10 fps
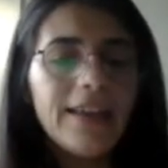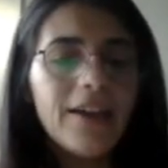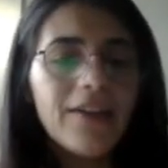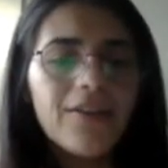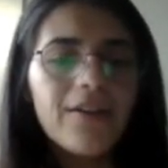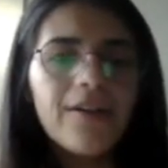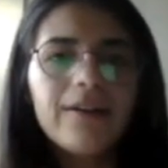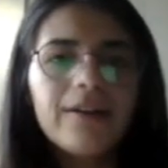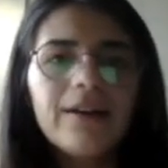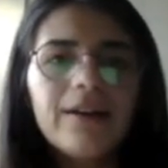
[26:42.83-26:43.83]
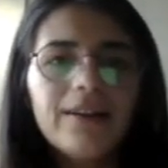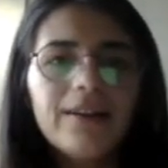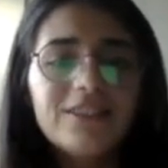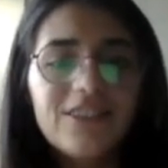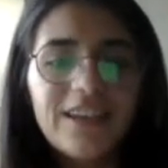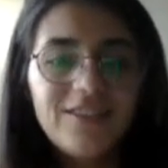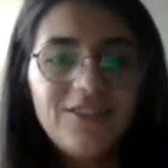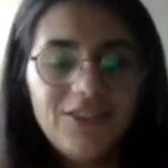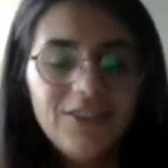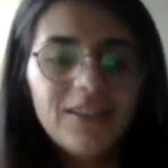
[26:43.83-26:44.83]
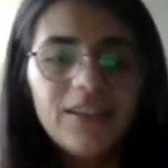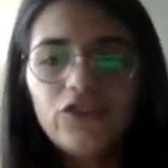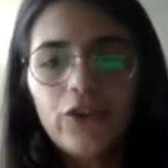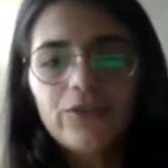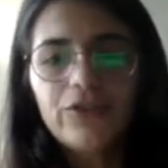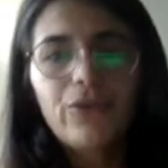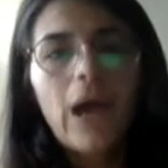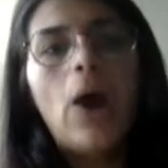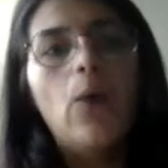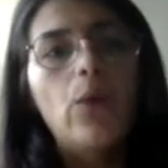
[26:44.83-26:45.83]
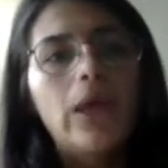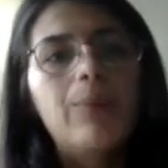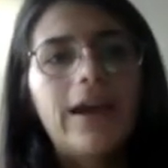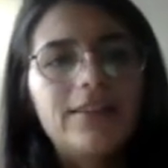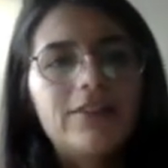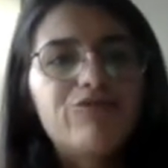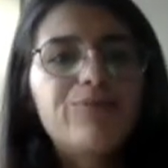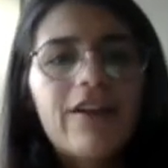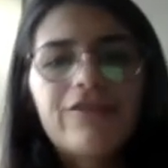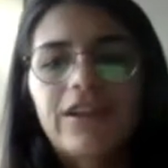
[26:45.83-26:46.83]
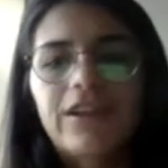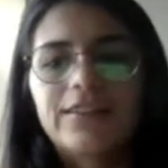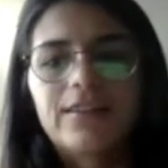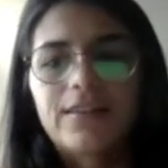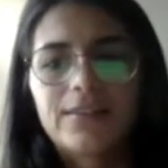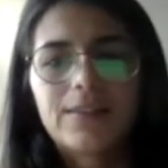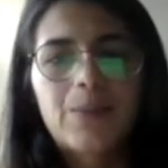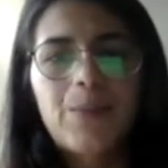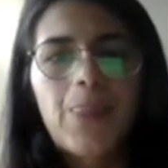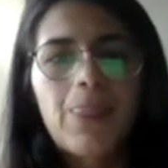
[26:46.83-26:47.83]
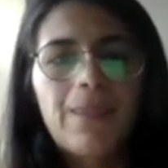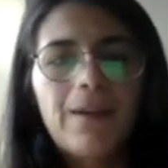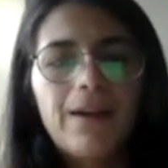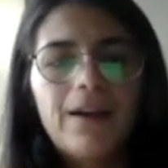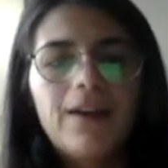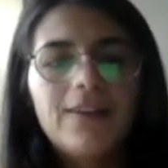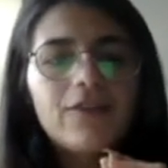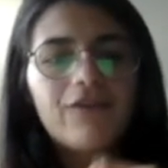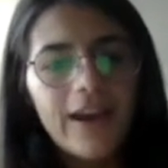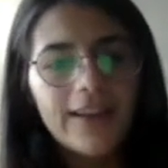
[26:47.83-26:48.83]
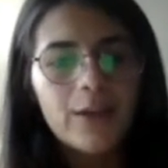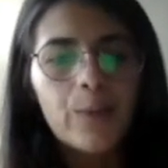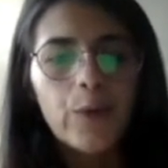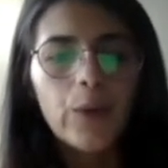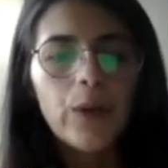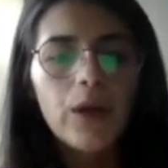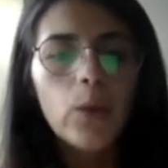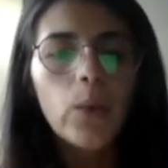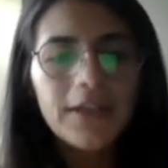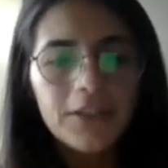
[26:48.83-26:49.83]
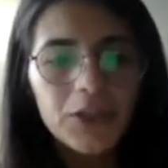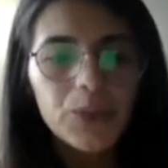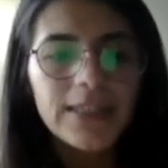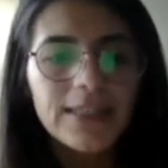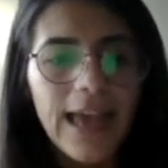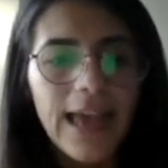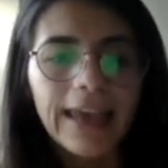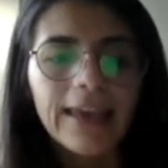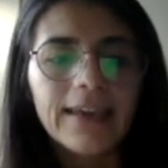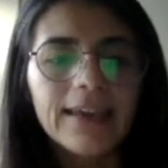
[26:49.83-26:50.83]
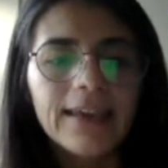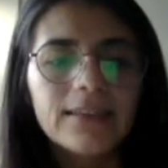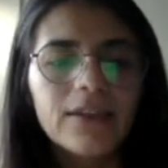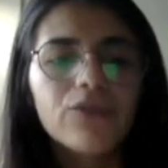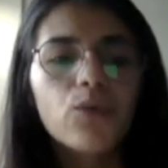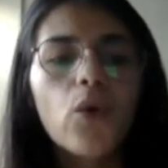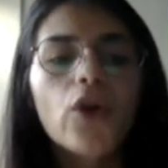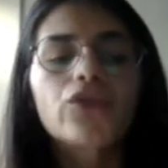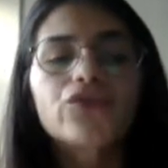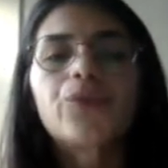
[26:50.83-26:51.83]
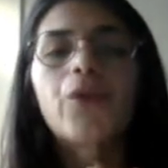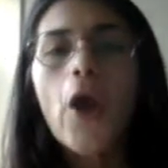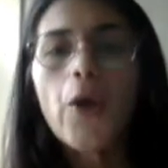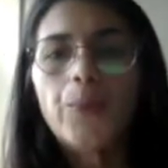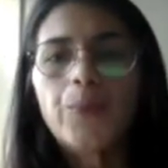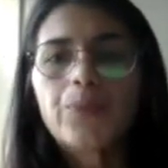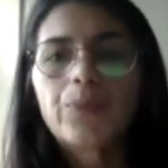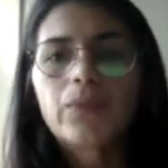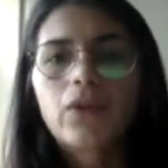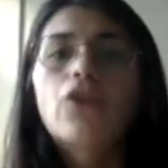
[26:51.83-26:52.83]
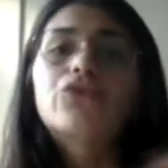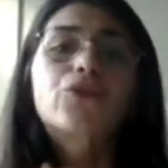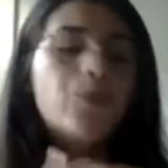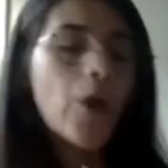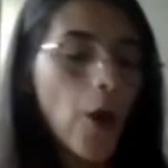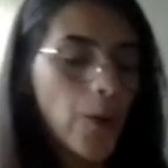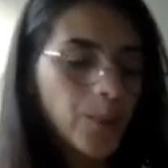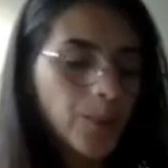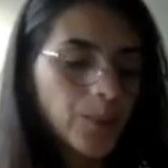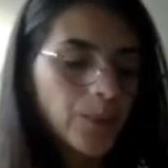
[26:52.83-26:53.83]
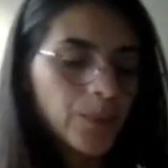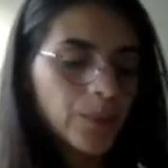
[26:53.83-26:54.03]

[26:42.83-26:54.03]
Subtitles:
Any other suggestions in terms of how we might have paraphrased this? So for example, what could we say instead of work from home or from home?